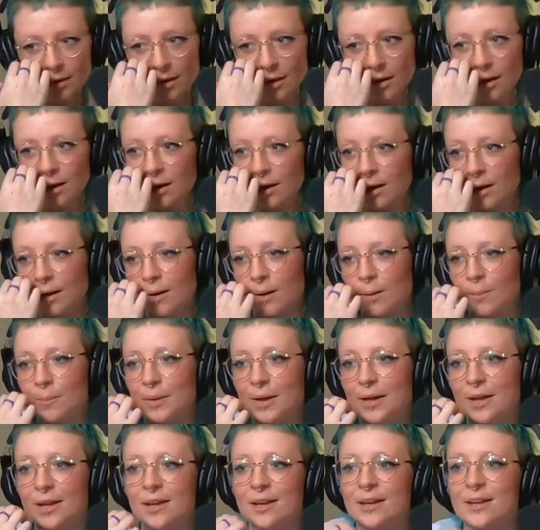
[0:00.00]
And
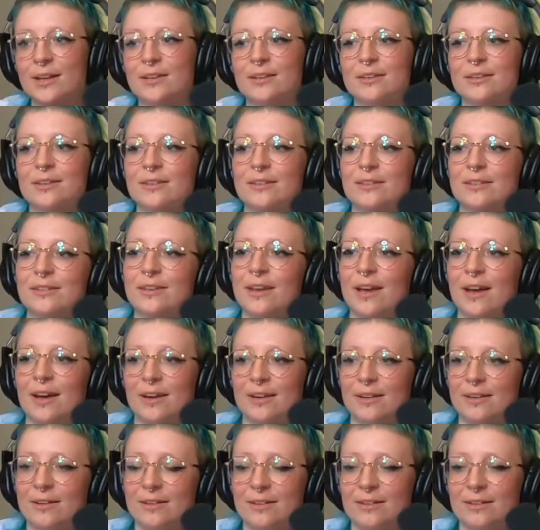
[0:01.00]
yeah,
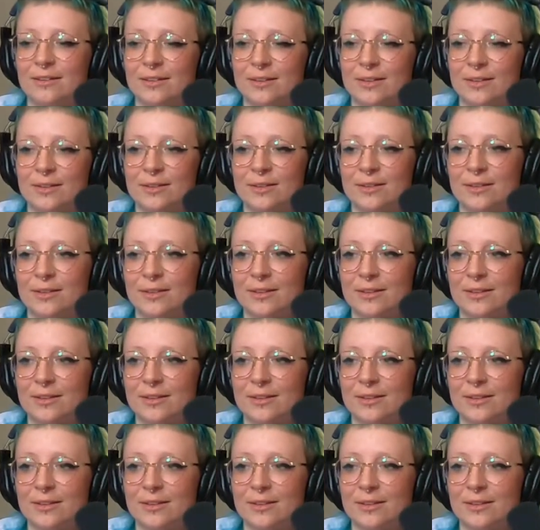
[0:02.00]
it's